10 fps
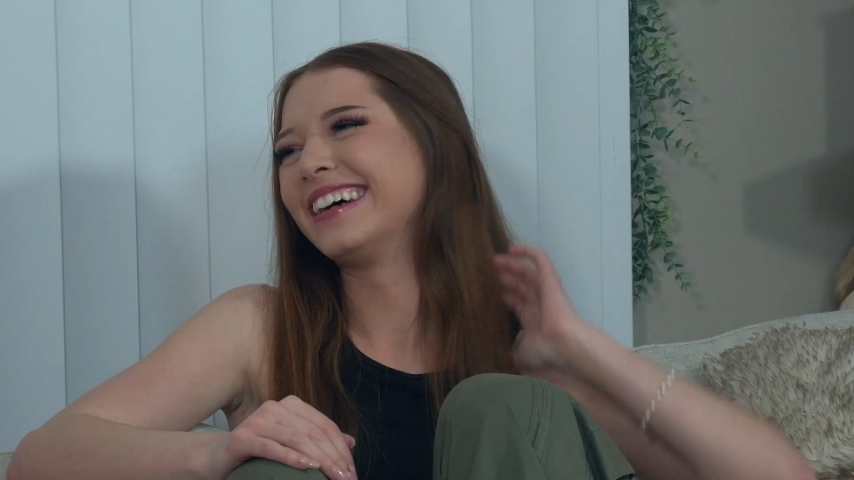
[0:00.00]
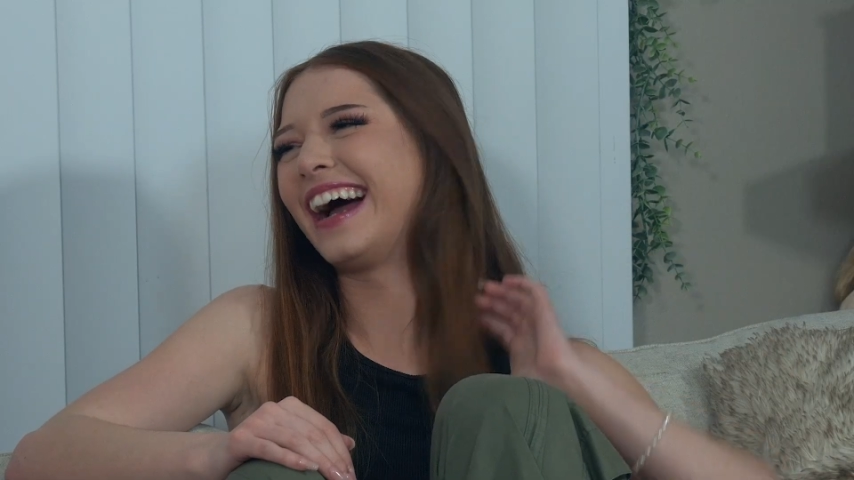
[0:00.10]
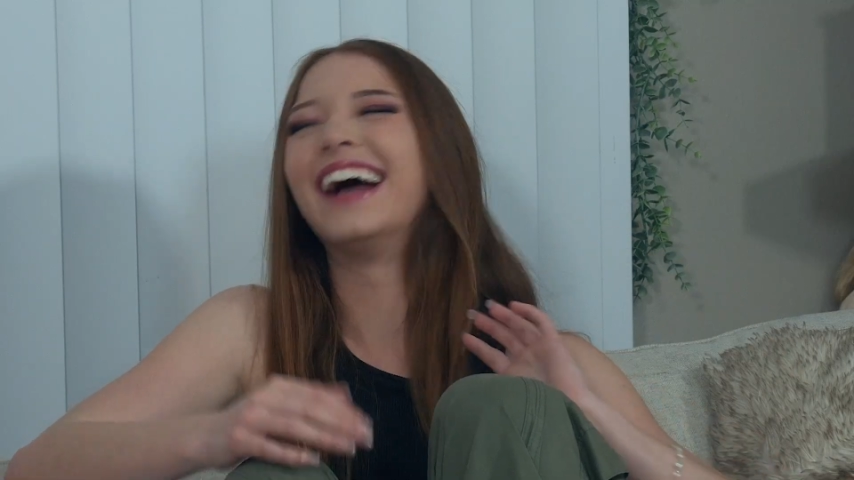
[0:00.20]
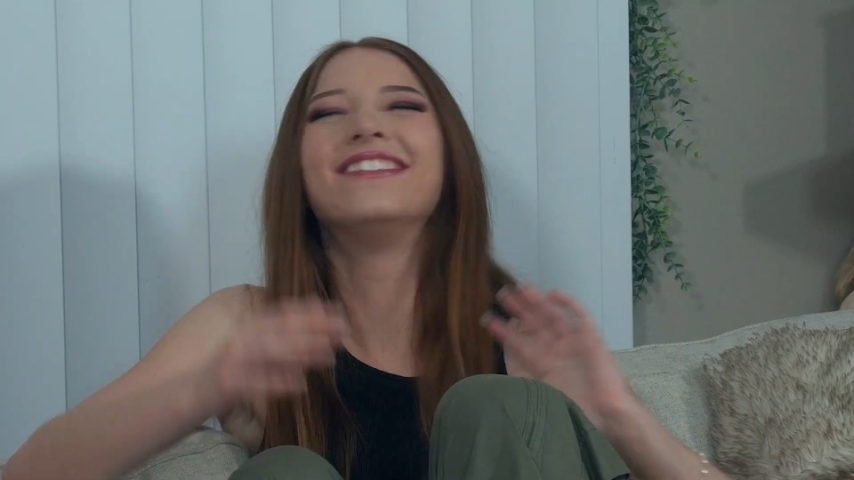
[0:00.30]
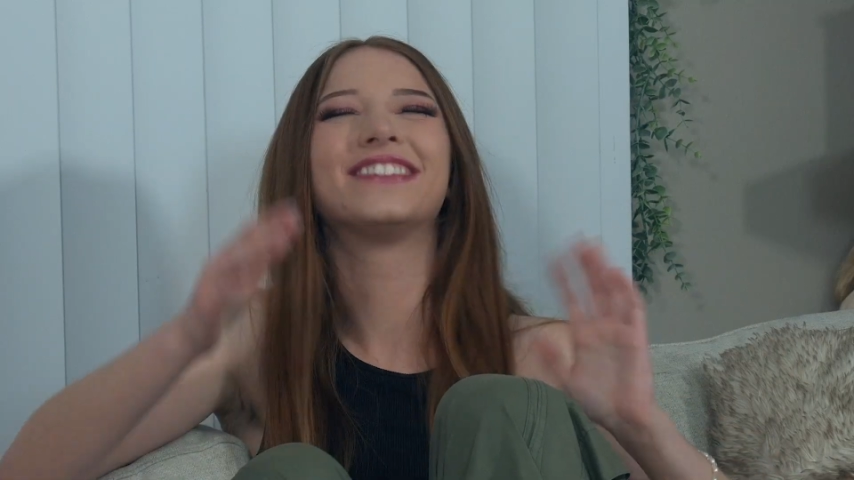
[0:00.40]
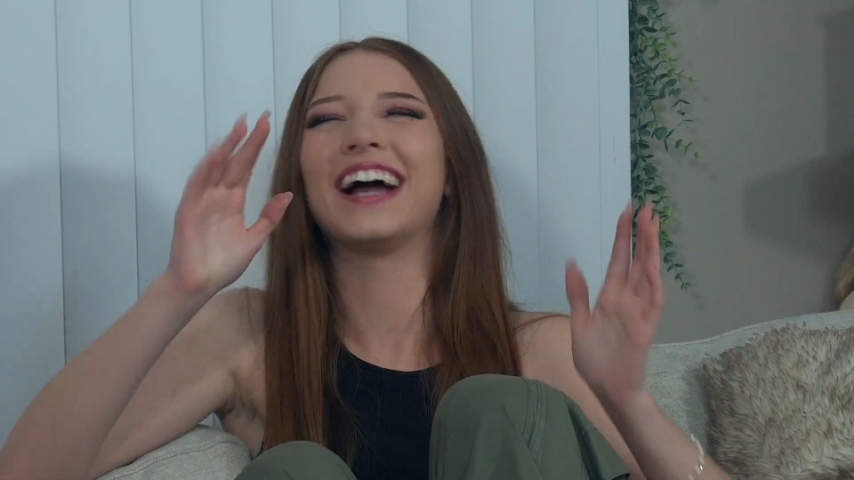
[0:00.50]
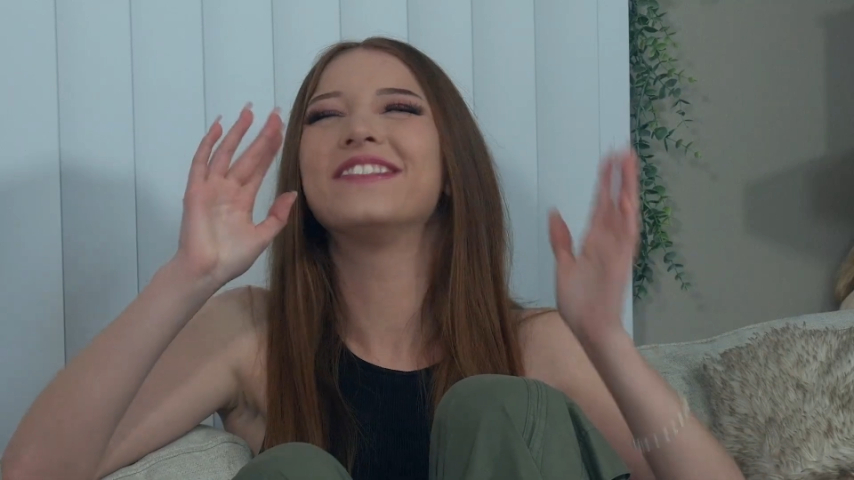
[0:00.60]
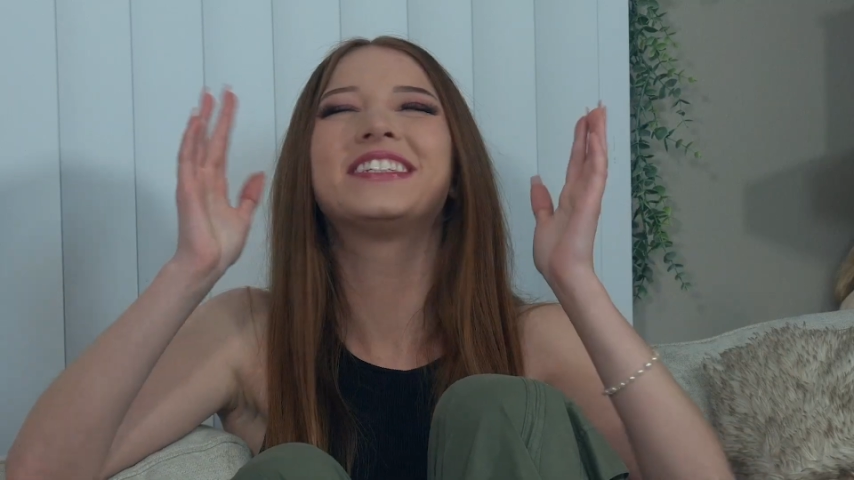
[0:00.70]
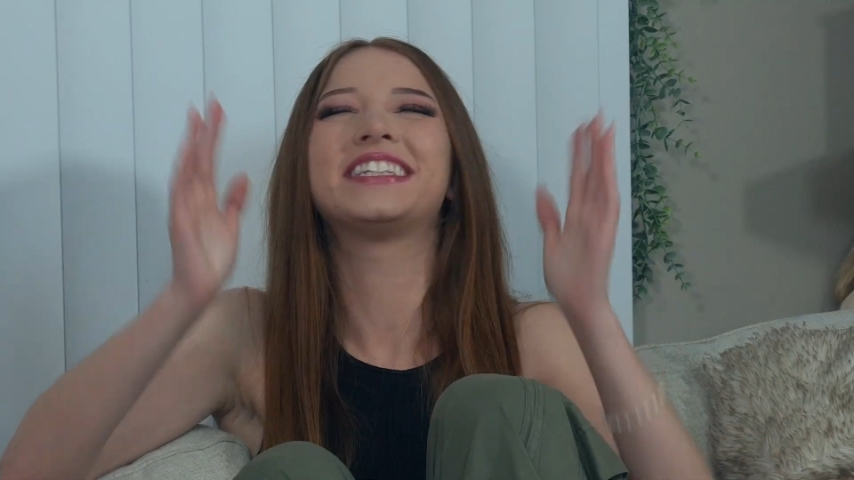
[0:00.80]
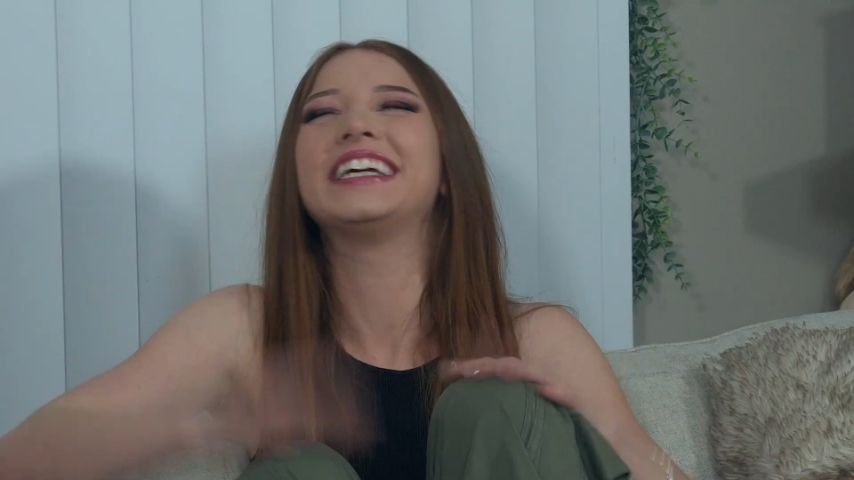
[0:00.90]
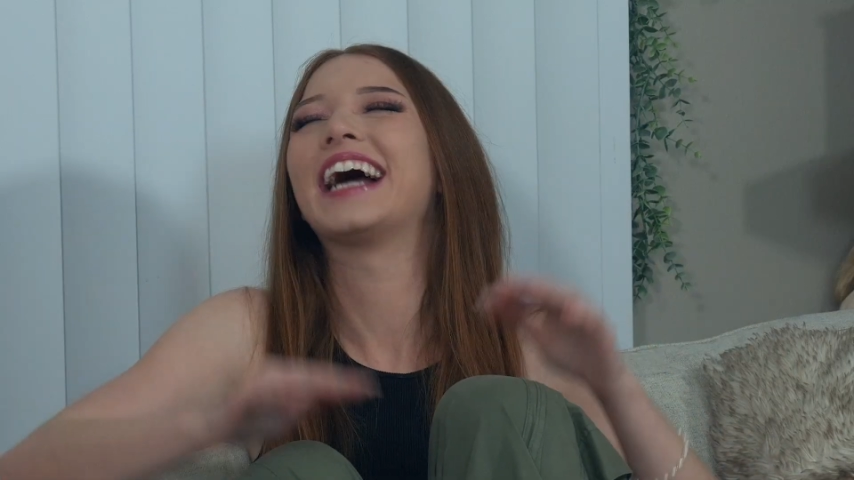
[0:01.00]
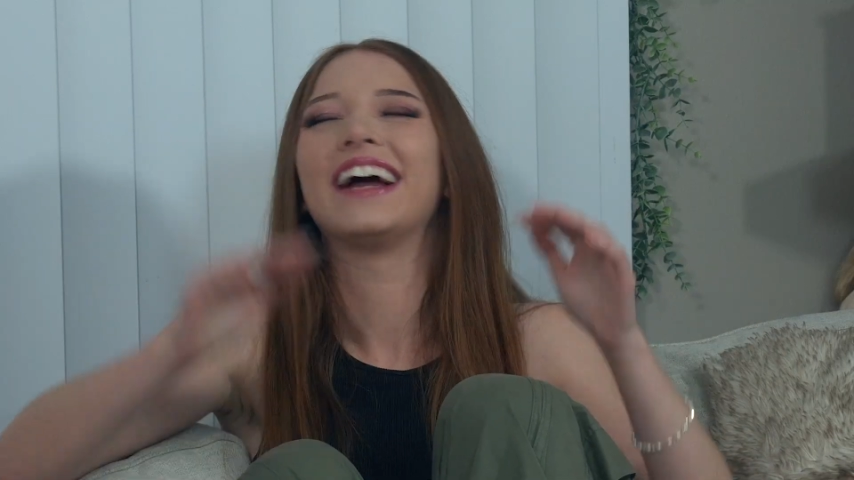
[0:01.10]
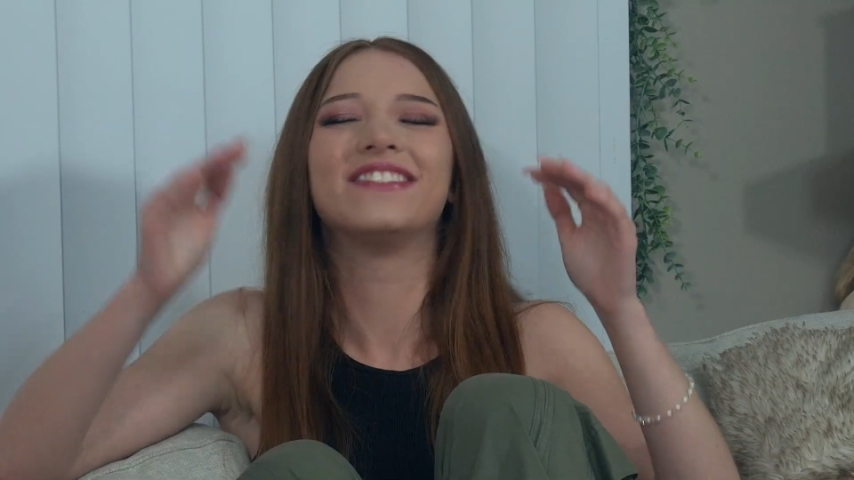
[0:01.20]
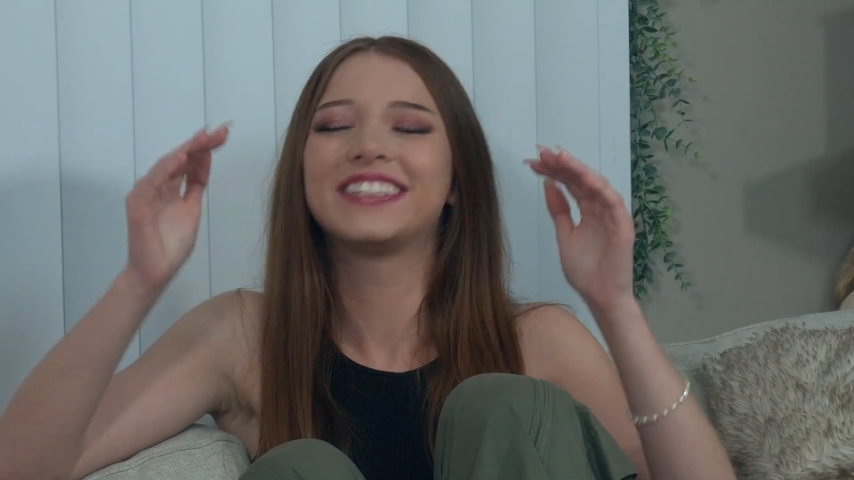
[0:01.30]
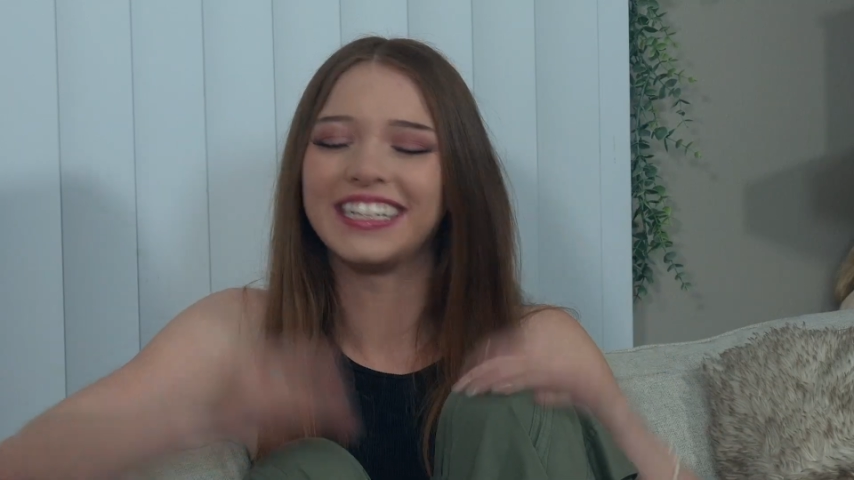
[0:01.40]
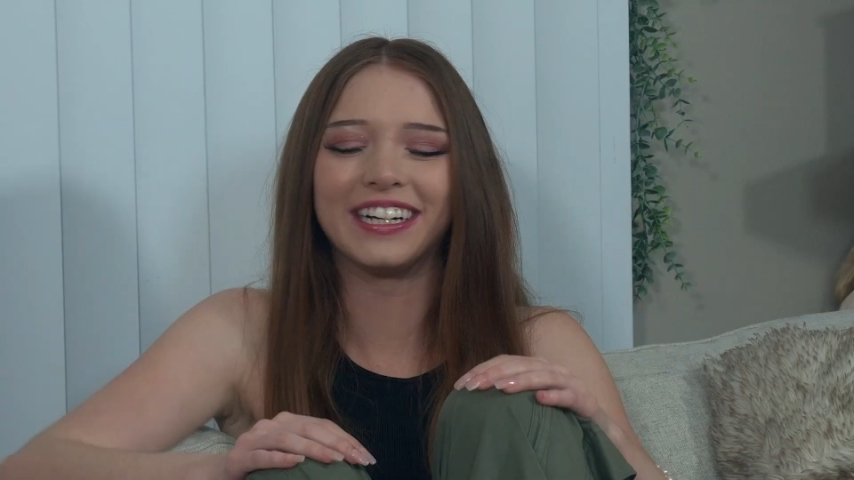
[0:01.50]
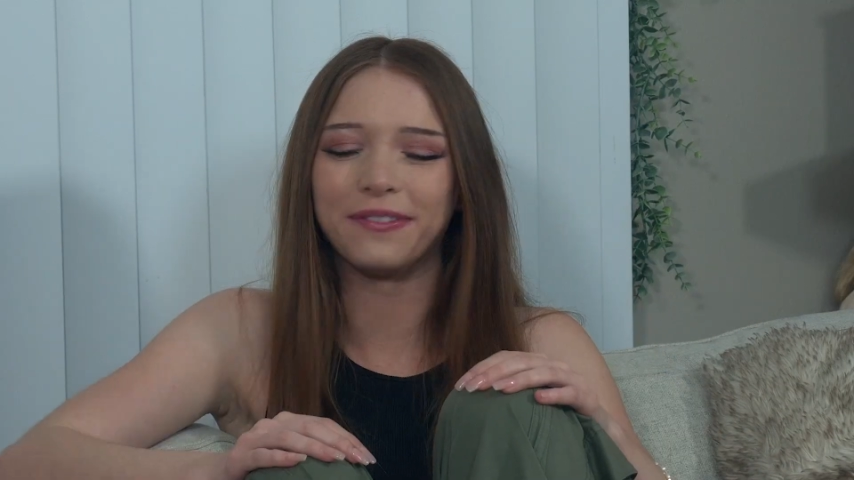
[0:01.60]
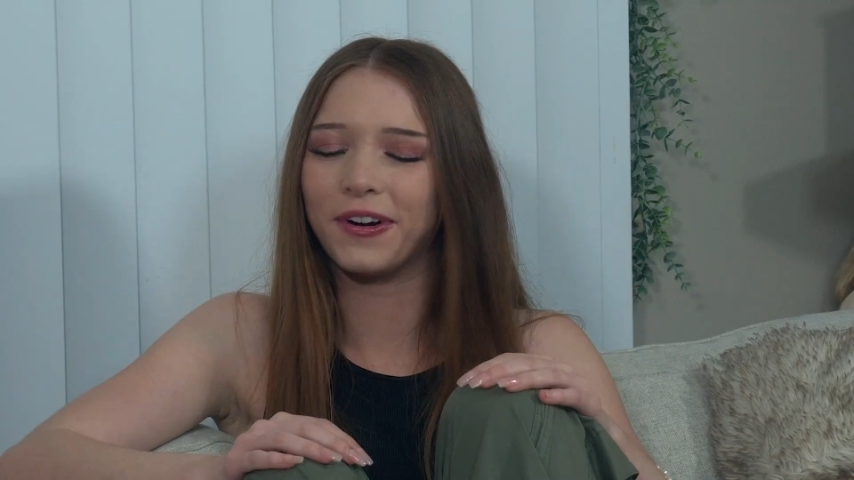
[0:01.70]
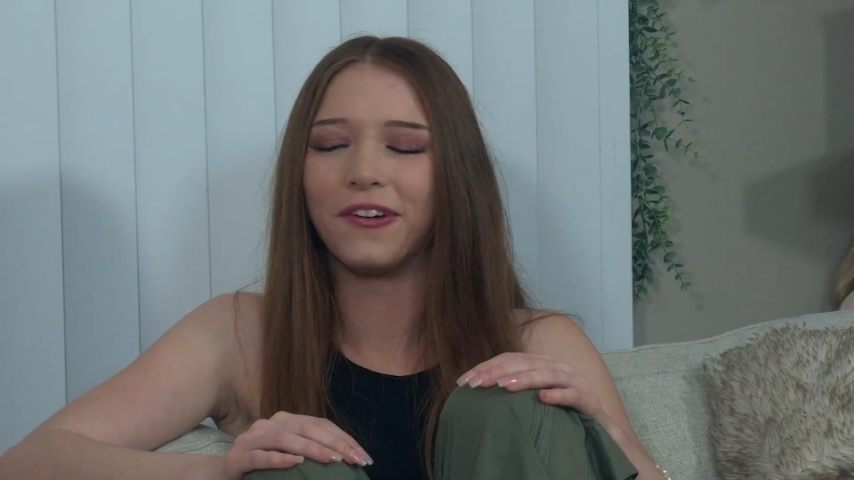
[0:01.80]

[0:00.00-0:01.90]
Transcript: I've seen it, bro.